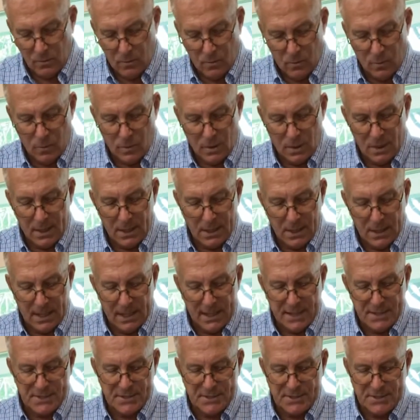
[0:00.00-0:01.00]
One
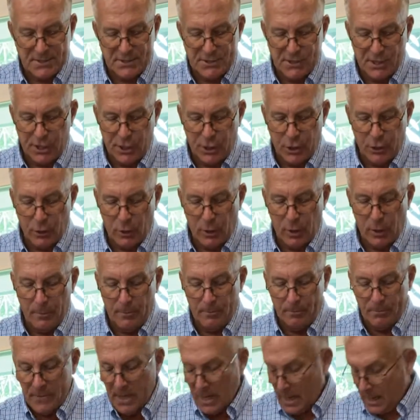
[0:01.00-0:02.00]
last
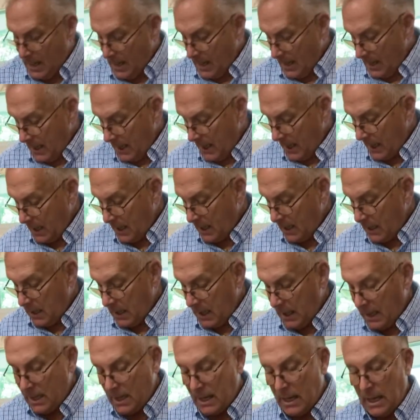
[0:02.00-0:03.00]
secure.
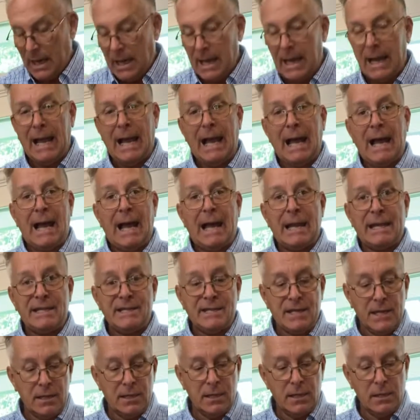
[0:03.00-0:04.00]
And I
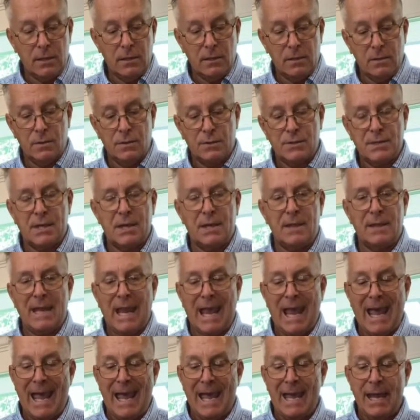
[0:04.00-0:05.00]
tend to use
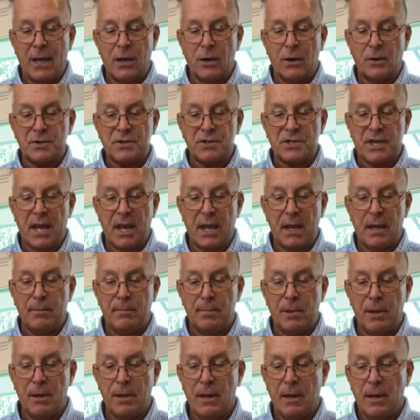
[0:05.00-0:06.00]
the anchor tape
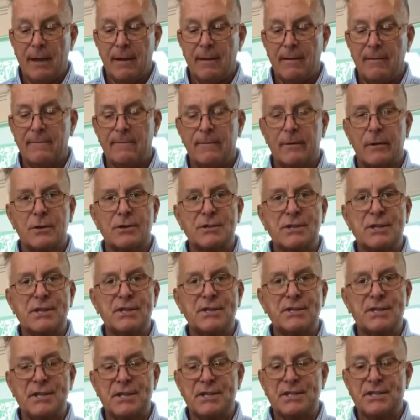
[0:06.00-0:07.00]

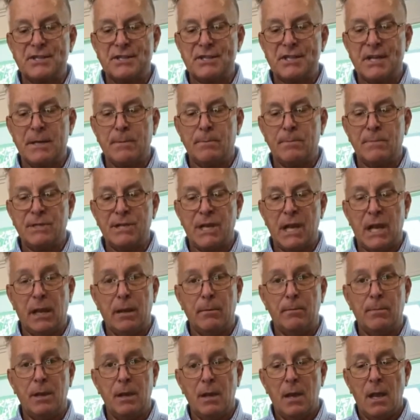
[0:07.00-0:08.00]
versus the stem
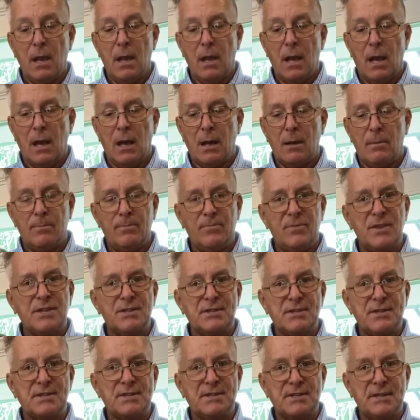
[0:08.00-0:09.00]
tape.
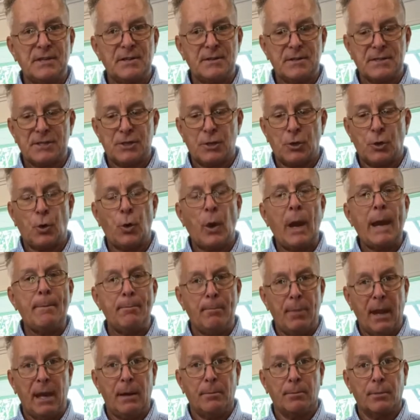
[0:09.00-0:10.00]
This is crepe
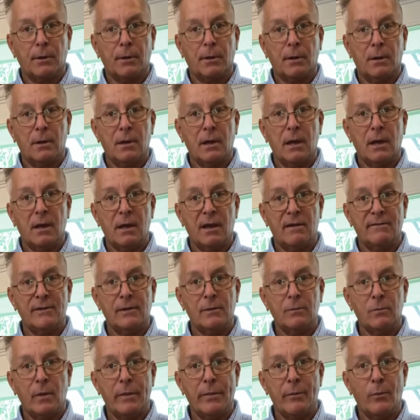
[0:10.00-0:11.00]
paper
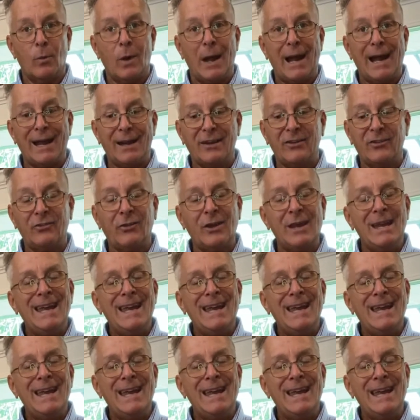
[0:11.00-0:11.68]
covered with wax.